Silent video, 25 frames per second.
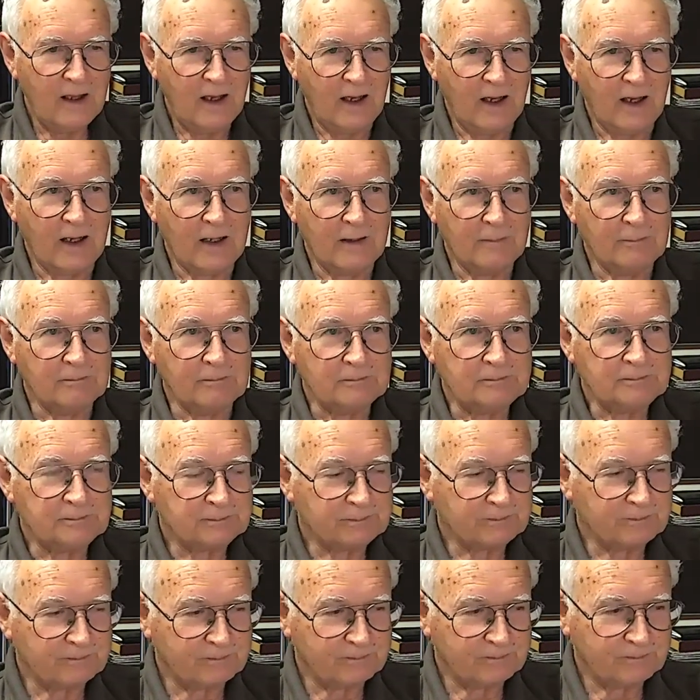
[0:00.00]

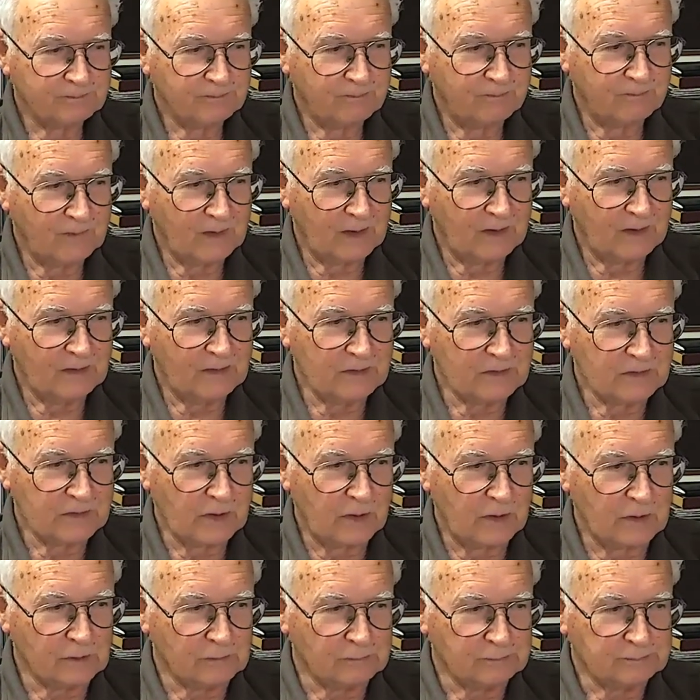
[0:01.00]

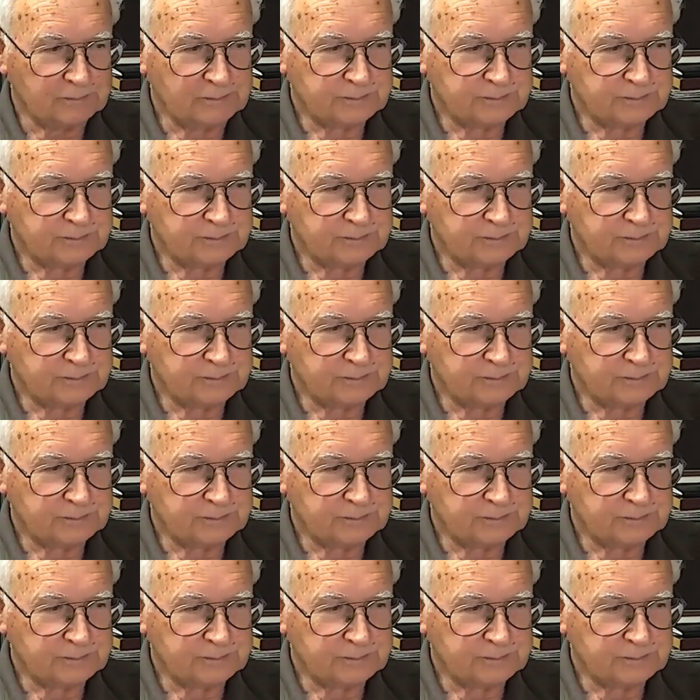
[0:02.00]
So